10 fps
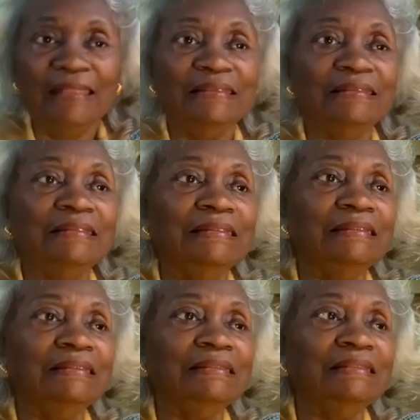And
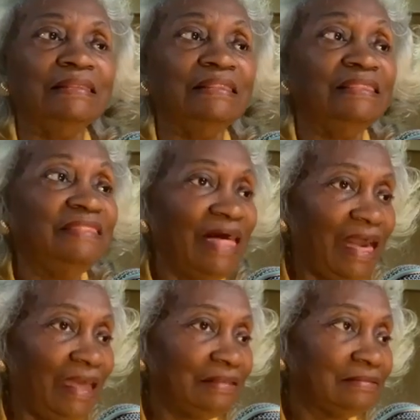
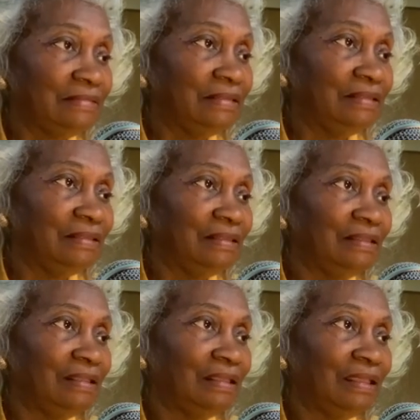that,
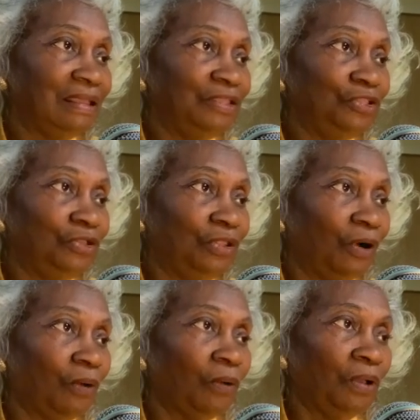you
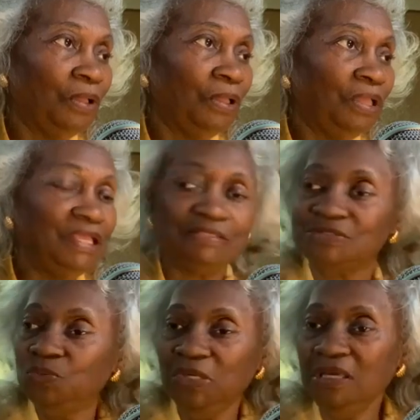know,
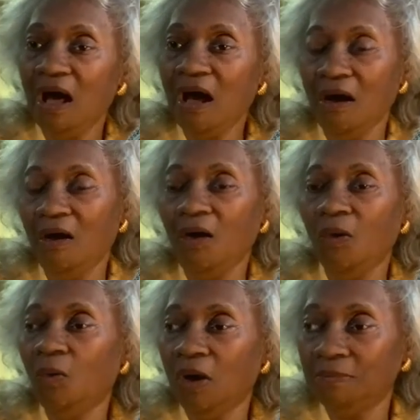is we are
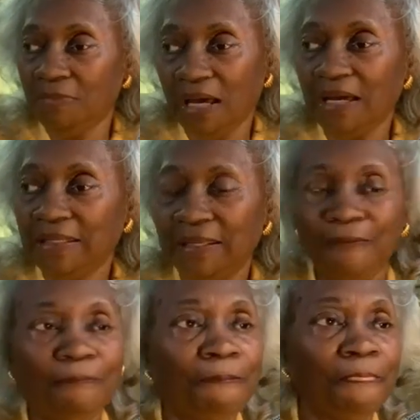all one body.
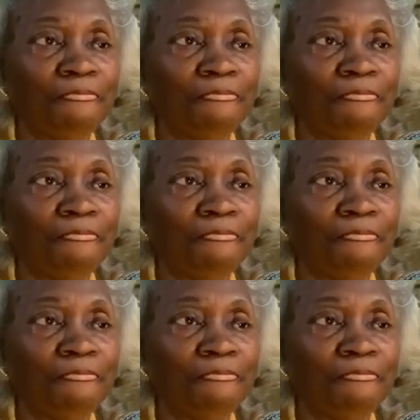